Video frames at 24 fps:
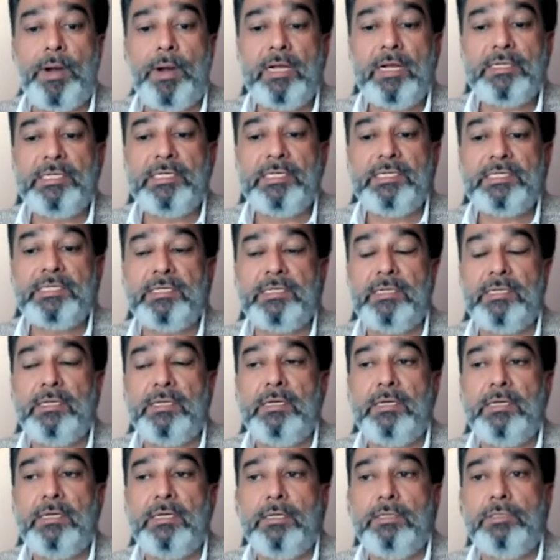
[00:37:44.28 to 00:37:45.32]
two
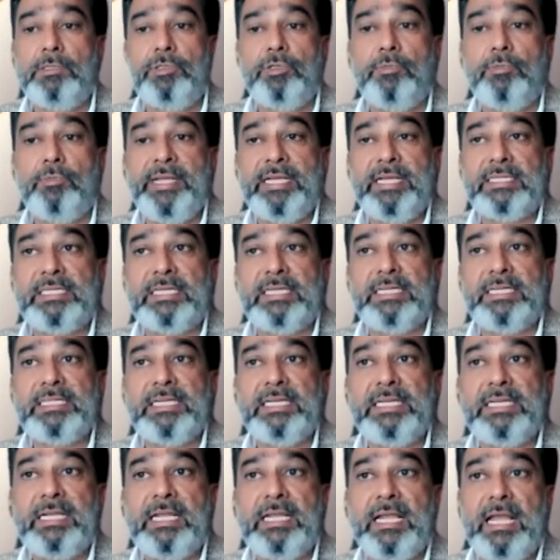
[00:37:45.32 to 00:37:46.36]
parties to
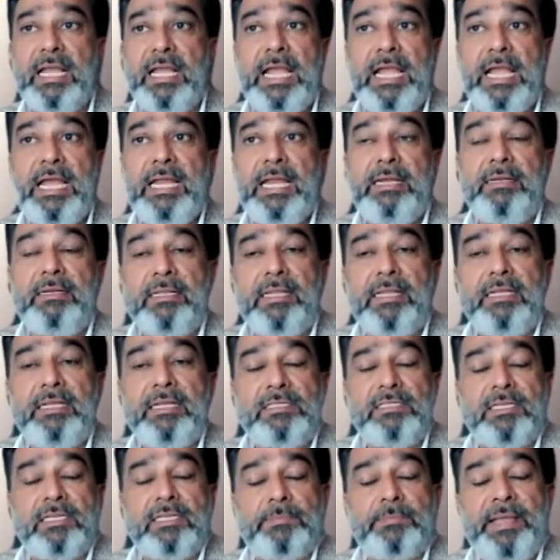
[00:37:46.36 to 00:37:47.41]
be assessing,
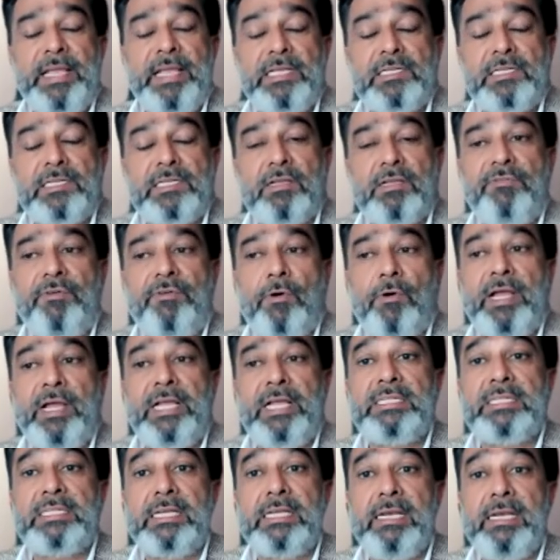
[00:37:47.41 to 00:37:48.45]
and there's a space
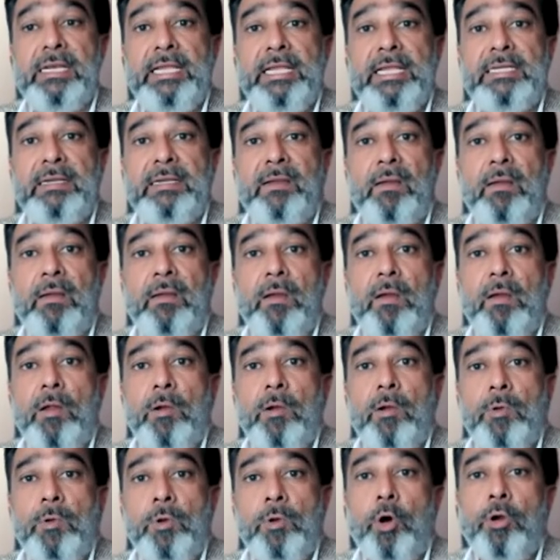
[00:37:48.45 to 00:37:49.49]
for escalating
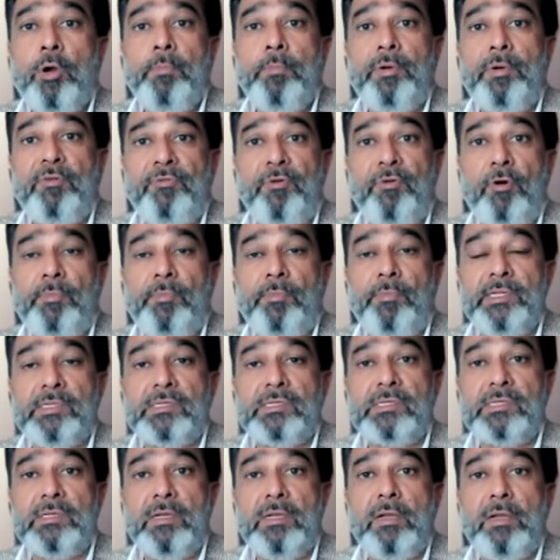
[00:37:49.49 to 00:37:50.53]

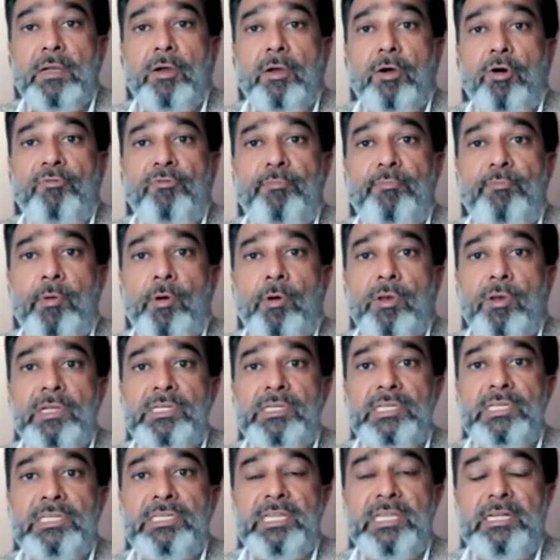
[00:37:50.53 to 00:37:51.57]
non-performance of
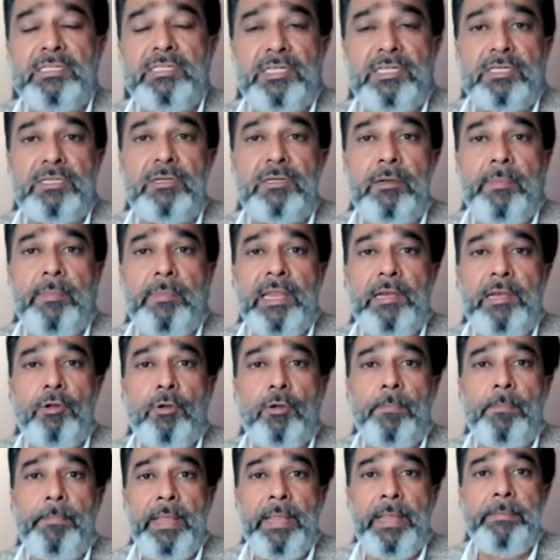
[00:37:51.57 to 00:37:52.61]
policies that just remain on
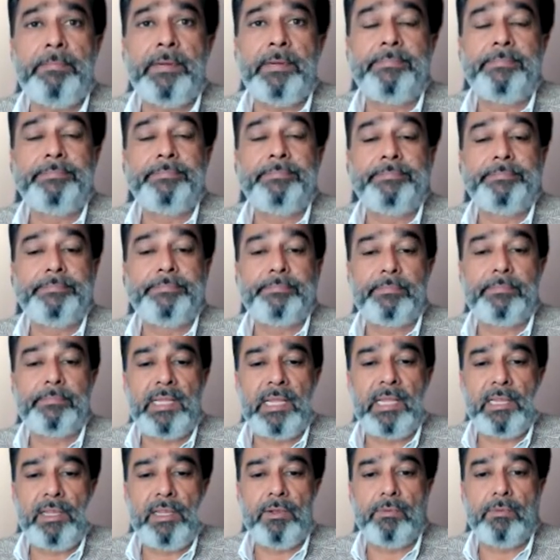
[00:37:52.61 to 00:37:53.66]
paper.
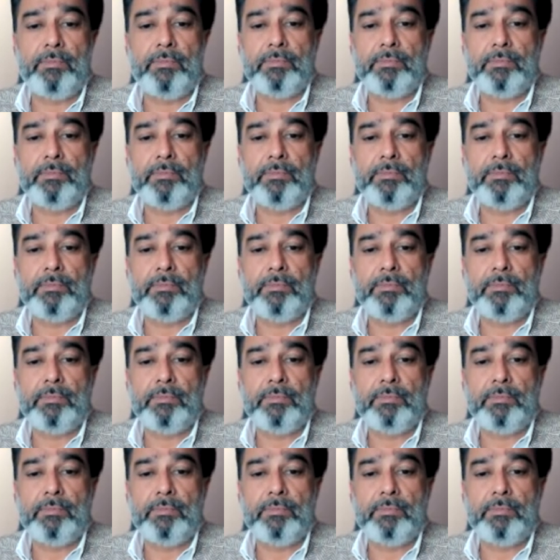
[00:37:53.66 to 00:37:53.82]
Thank you.